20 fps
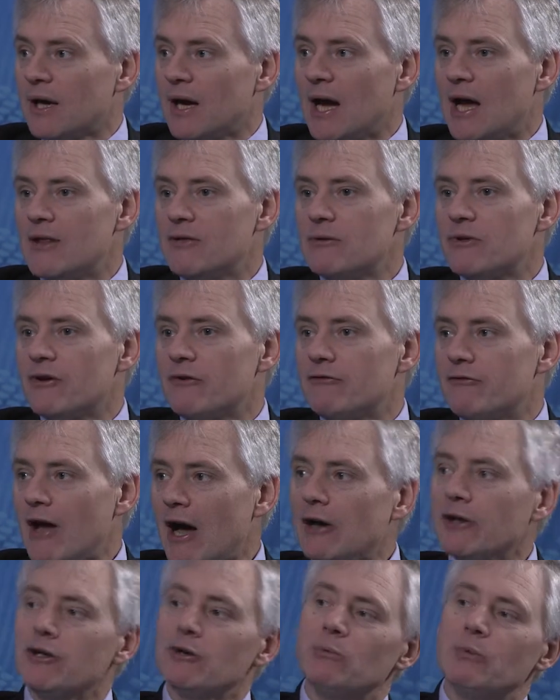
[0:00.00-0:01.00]
And the
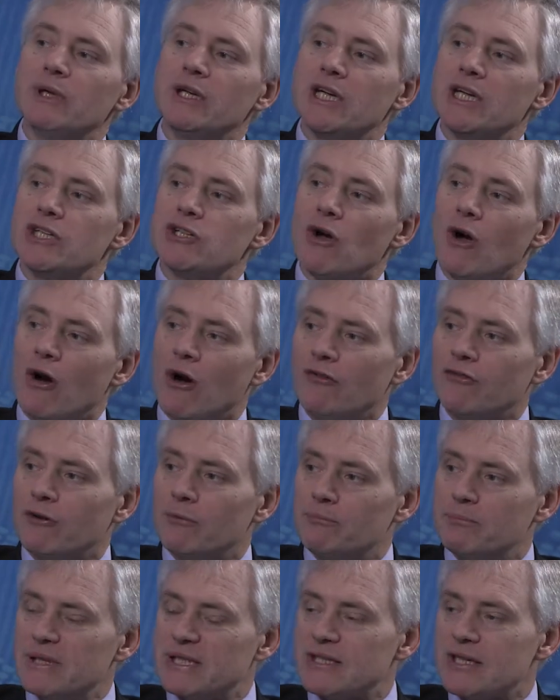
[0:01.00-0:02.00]
value we need to offer
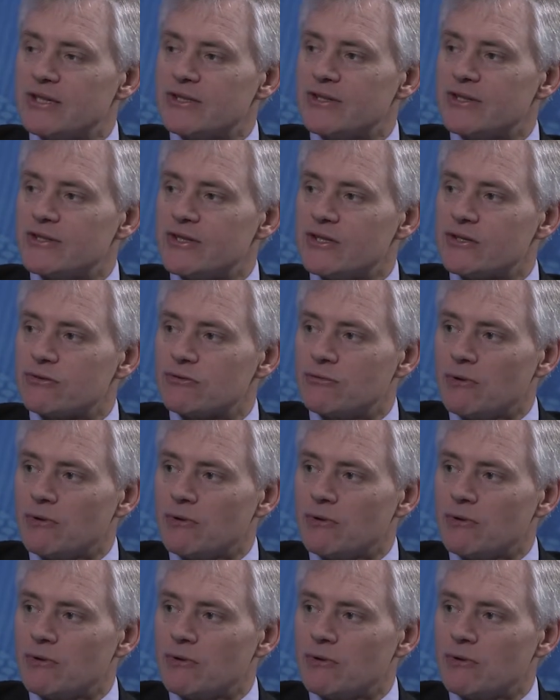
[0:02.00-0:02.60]
businesses is